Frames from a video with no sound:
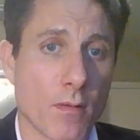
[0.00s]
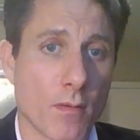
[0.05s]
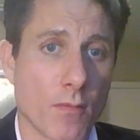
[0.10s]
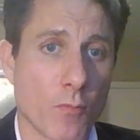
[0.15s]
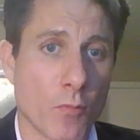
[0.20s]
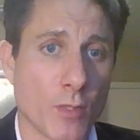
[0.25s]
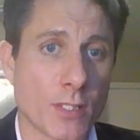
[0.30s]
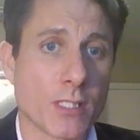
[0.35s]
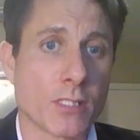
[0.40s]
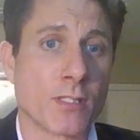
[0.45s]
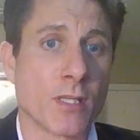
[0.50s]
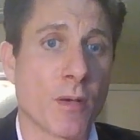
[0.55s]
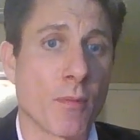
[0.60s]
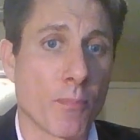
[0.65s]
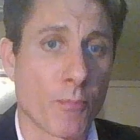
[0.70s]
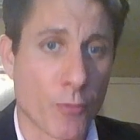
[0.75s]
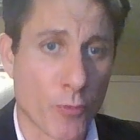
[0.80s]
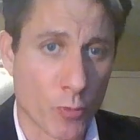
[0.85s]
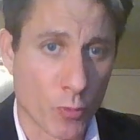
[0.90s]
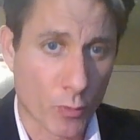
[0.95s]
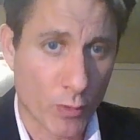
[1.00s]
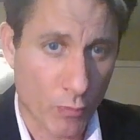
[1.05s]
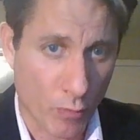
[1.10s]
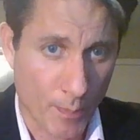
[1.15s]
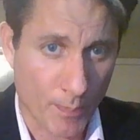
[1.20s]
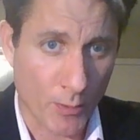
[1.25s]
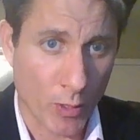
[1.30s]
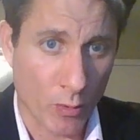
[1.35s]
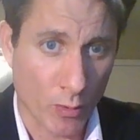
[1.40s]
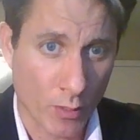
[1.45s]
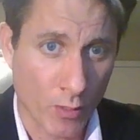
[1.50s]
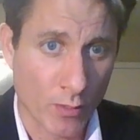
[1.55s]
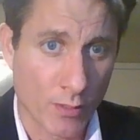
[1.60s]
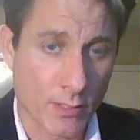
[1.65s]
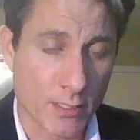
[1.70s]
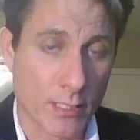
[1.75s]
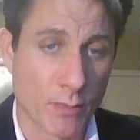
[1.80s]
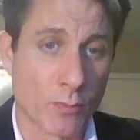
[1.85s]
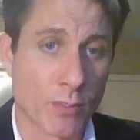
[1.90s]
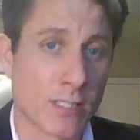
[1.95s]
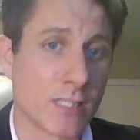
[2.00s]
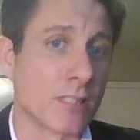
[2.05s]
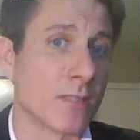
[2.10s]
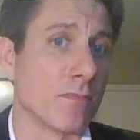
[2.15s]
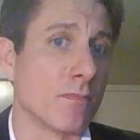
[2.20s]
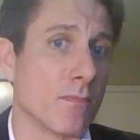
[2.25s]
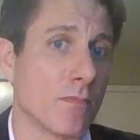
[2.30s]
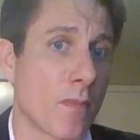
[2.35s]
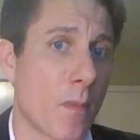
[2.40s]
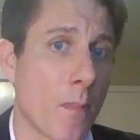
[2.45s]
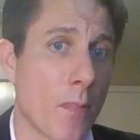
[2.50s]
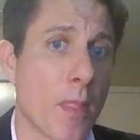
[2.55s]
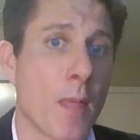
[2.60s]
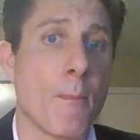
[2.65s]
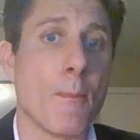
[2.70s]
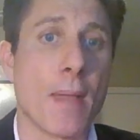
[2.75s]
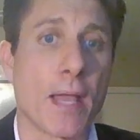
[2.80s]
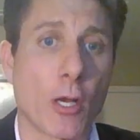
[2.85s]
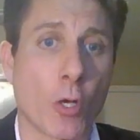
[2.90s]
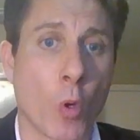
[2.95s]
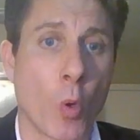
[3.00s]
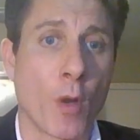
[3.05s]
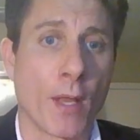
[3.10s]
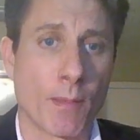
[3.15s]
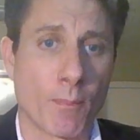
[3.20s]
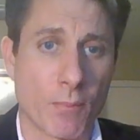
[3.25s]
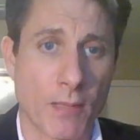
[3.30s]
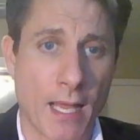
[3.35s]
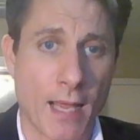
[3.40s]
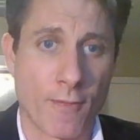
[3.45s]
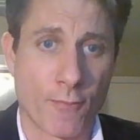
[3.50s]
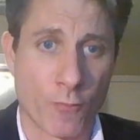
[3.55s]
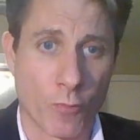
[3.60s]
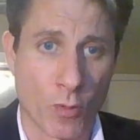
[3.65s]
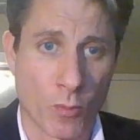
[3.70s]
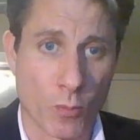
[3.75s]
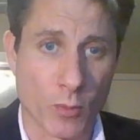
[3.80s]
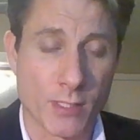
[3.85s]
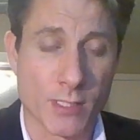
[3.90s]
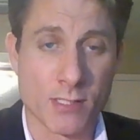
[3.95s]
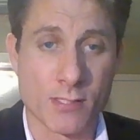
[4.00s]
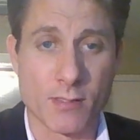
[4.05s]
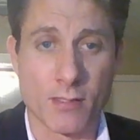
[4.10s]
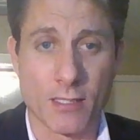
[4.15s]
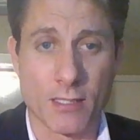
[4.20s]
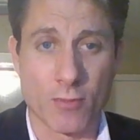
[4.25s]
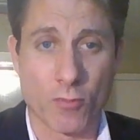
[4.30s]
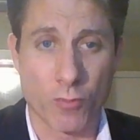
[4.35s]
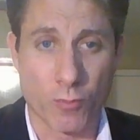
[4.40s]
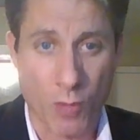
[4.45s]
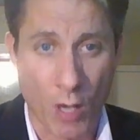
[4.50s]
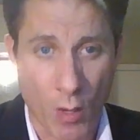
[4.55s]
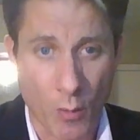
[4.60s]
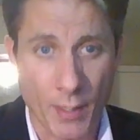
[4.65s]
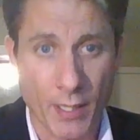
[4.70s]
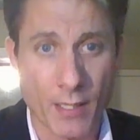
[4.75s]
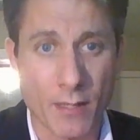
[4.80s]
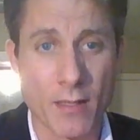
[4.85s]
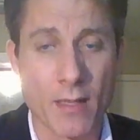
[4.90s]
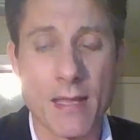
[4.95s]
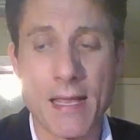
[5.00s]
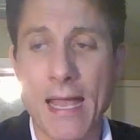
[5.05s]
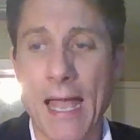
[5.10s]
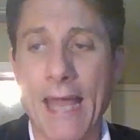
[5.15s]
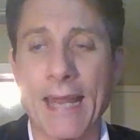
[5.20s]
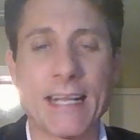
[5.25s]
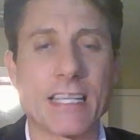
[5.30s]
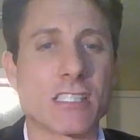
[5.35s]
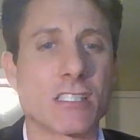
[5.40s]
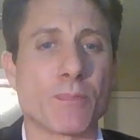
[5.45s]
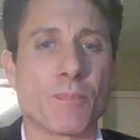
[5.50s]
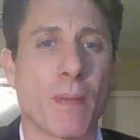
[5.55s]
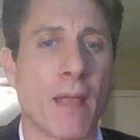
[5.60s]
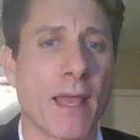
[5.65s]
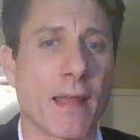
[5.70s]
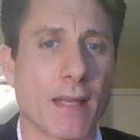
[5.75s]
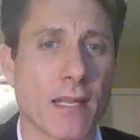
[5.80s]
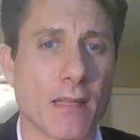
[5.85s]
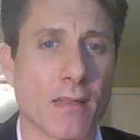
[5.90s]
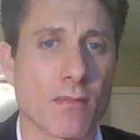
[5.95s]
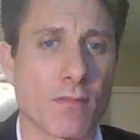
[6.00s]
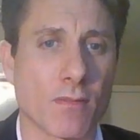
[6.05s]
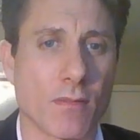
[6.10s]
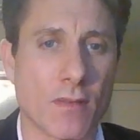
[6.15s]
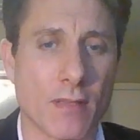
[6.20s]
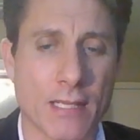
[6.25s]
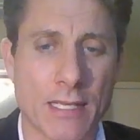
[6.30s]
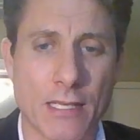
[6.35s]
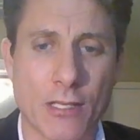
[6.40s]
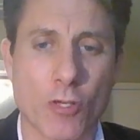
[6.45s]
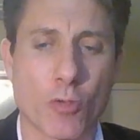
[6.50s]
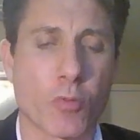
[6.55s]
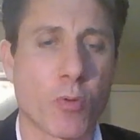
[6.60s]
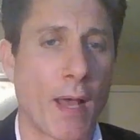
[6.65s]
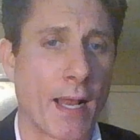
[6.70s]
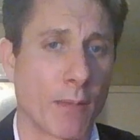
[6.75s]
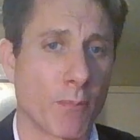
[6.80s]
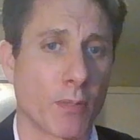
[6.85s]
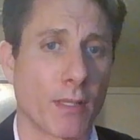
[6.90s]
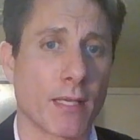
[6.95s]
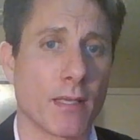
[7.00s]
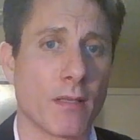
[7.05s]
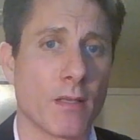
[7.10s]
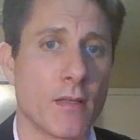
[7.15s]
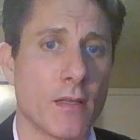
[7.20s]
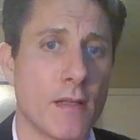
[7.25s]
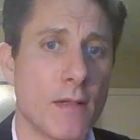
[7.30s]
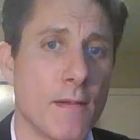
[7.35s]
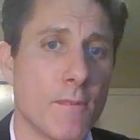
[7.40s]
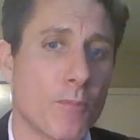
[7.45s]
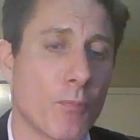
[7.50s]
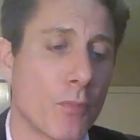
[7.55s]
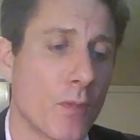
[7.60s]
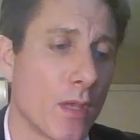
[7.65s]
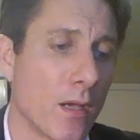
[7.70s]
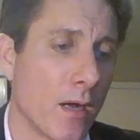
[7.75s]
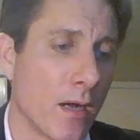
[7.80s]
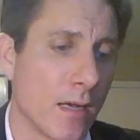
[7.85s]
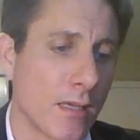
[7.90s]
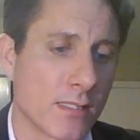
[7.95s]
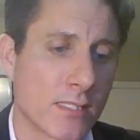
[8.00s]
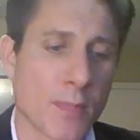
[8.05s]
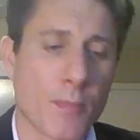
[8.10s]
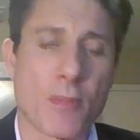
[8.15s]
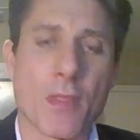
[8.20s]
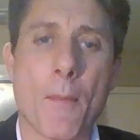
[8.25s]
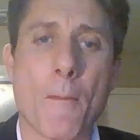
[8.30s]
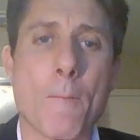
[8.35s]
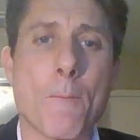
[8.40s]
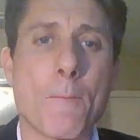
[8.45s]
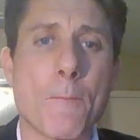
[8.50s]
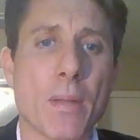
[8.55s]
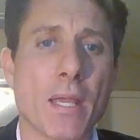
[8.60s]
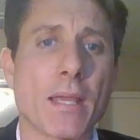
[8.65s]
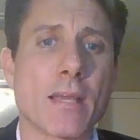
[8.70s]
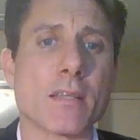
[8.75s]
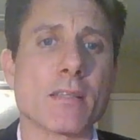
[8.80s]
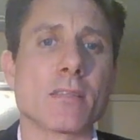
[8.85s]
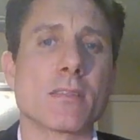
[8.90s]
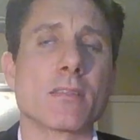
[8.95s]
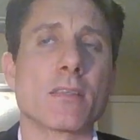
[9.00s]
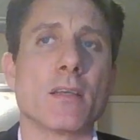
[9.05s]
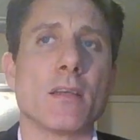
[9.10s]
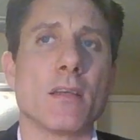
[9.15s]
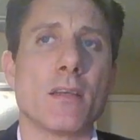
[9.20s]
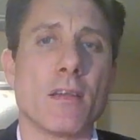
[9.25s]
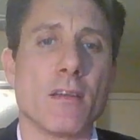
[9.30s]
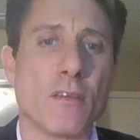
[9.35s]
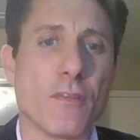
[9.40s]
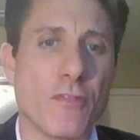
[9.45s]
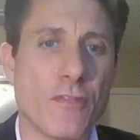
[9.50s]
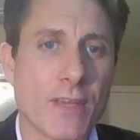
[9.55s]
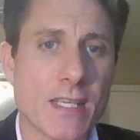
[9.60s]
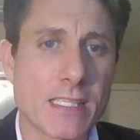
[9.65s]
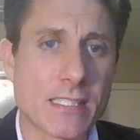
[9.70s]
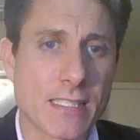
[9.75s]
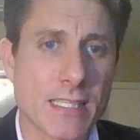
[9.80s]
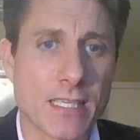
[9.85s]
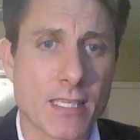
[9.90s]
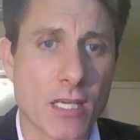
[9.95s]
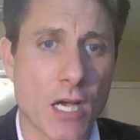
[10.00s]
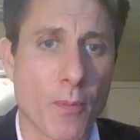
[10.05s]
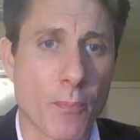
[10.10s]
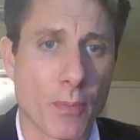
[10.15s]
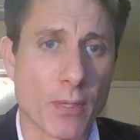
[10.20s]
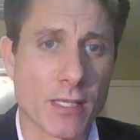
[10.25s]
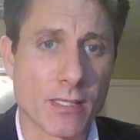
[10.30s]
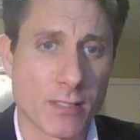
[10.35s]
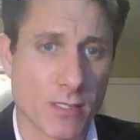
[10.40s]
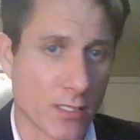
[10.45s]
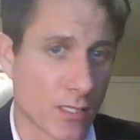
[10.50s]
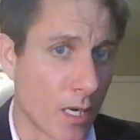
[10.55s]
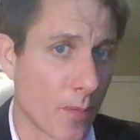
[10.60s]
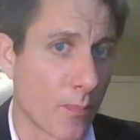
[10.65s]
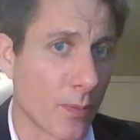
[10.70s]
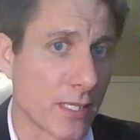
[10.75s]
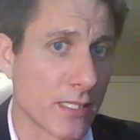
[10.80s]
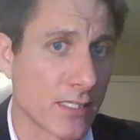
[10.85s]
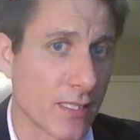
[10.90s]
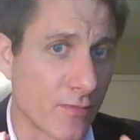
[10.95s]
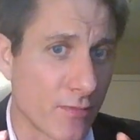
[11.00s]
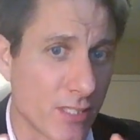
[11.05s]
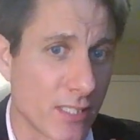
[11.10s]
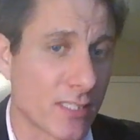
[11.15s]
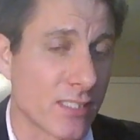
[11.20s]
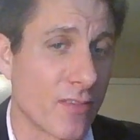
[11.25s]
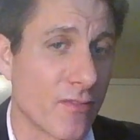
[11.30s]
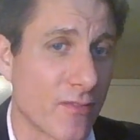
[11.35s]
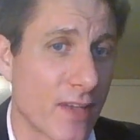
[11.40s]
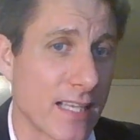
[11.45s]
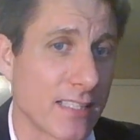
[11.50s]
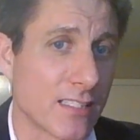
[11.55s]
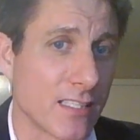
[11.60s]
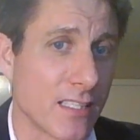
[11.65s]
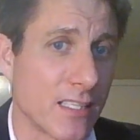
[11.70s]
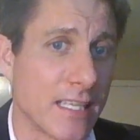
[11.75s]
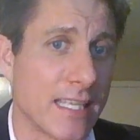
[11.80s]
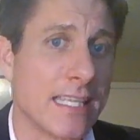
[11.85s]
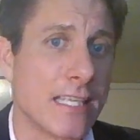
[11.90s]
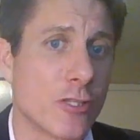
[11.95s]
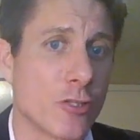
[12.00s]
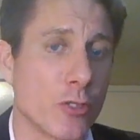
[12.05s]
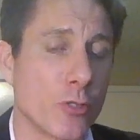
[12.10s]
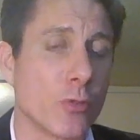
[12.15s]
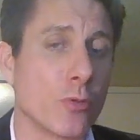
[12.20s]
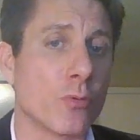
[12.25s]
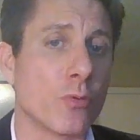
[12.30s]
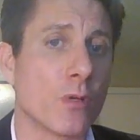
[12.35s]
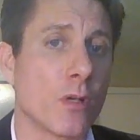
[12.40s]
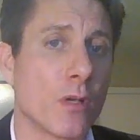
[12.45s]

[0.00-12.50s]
which is done through cryptocurrency, which is the Bitcoin platform, which is growing and expanding incredibly. Some of the biggest VC companies and companies have just invested into